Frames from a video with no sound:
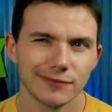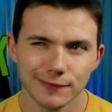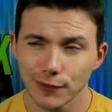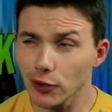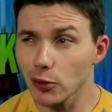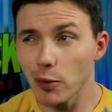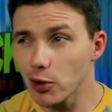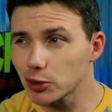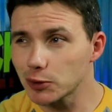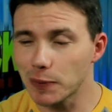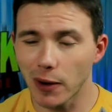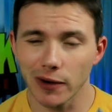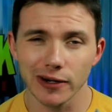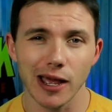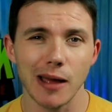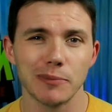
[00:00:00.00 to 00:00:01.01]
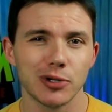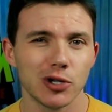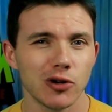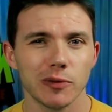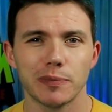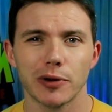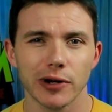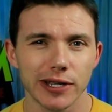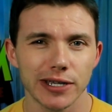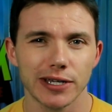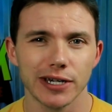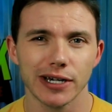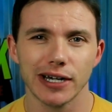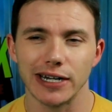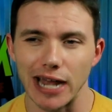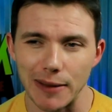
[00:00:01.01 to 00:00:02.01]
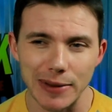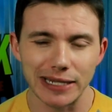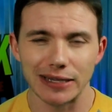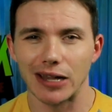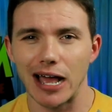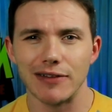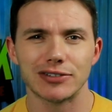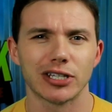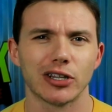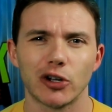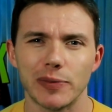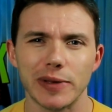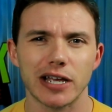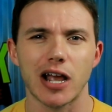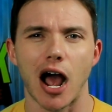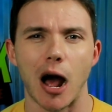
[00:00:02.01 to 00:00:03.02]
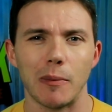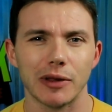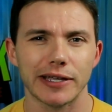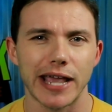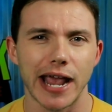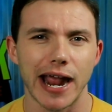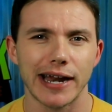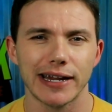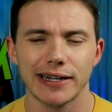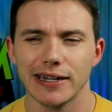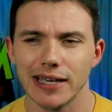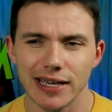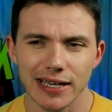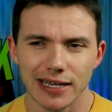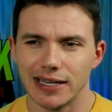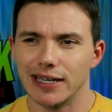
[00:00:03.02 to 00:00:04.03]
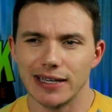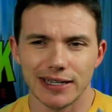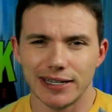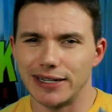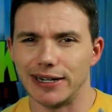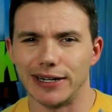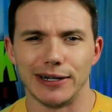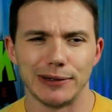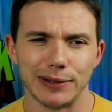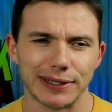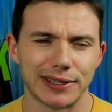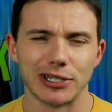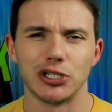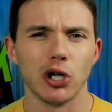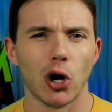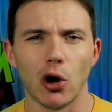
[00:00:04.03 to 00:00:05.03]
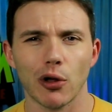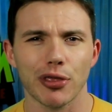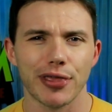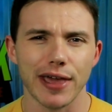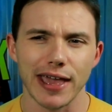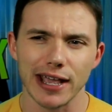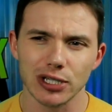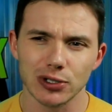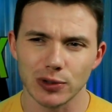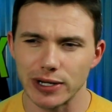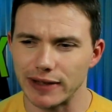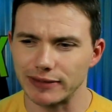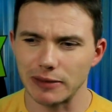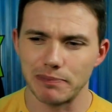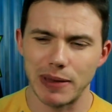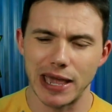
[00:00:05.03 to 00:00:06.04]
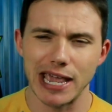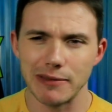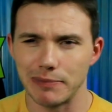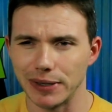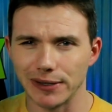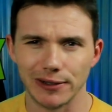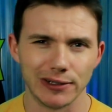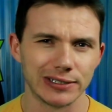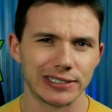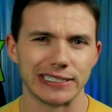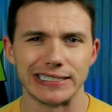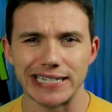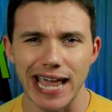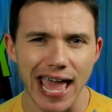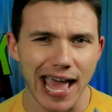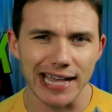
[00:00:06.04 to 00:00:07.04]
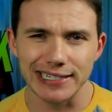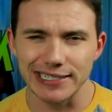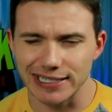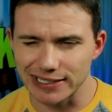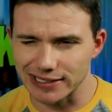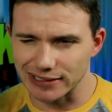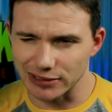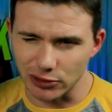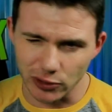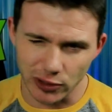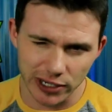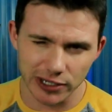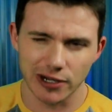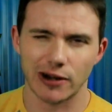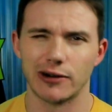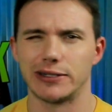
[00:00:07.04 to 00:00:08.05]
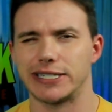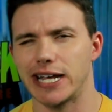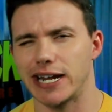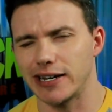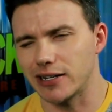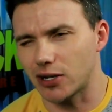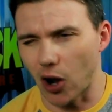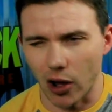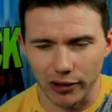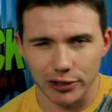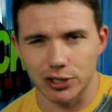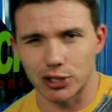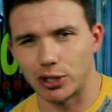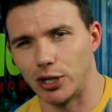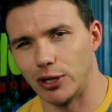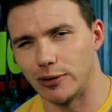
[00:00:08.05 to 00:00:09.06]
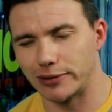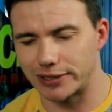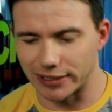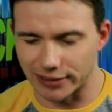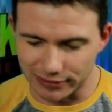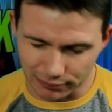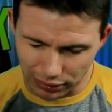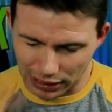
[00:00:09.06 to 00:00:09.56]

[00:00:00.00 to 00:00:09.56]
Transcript: For the most part, I'm doing pretty good. I mean, life's a little bit complicated, you know, with adult things where you have to pay bills and taxes and credit card debt and college loans and